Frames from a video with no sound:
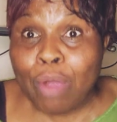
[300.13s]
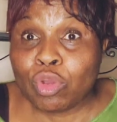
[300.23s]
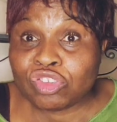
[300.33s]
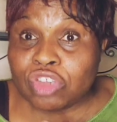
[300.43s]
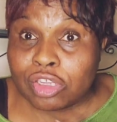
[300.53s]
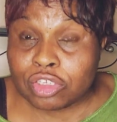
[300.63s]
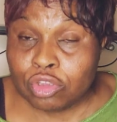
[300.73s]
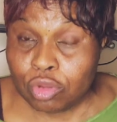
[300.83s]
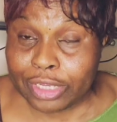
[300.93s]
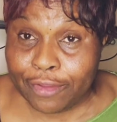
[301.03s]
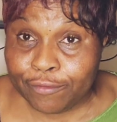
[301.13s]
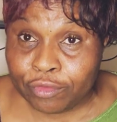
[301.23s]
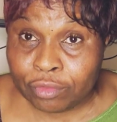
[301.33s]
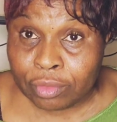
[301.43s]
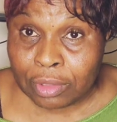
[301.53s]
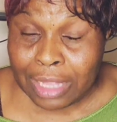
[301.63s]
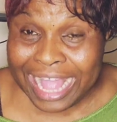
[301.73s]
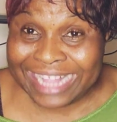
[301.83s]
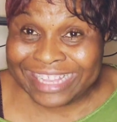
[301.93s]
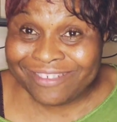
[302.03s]
was just looking
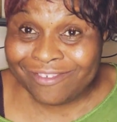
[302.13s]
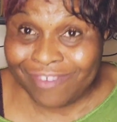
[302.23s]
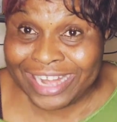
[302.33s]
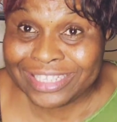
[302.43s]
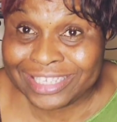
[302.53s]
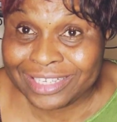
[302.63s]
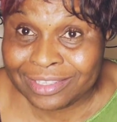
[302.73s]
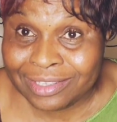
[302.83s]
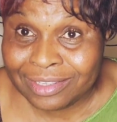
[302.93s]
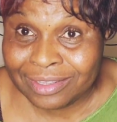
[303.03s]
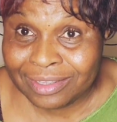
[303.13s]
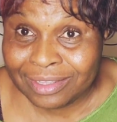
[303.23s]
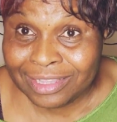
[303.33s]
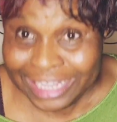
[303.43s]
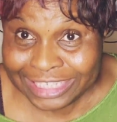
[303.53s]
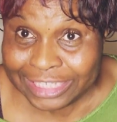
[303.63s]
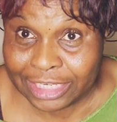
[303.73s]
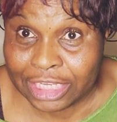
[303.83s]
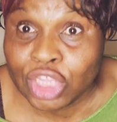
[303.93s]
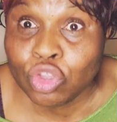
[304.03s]
at the renting
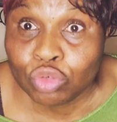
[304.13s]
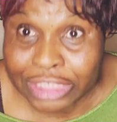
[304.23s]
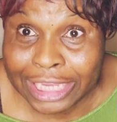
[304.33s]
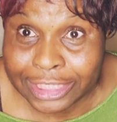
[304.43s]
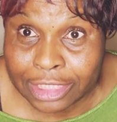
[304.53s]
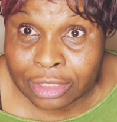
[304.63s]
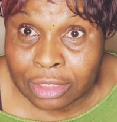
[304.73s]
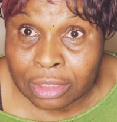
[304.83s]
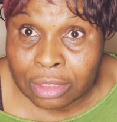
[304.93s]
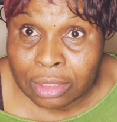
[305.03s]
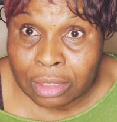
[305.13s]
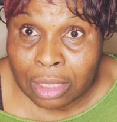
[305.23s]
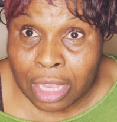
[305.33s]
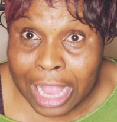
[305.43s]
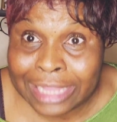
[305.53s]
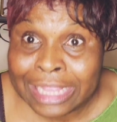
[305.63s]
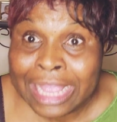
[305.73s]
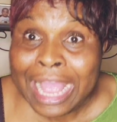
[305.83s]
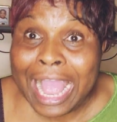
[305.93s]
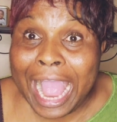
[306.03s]
listing in New Jersey and
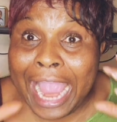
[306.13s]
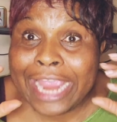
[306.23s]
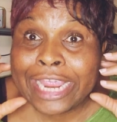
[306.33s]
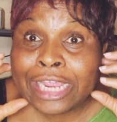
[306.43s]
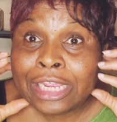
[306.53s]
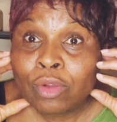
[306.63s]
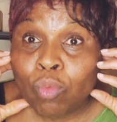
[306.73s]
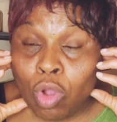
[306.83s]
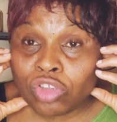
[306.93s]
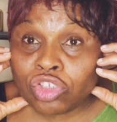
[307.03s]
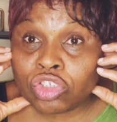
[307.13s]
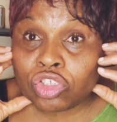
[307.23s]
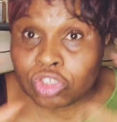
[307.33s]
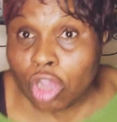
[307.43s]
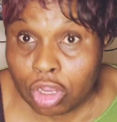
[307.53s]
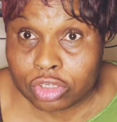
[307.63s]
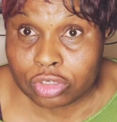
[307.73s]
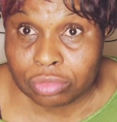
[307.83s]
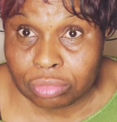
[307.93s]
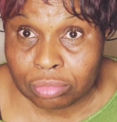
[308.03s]
I was shocked.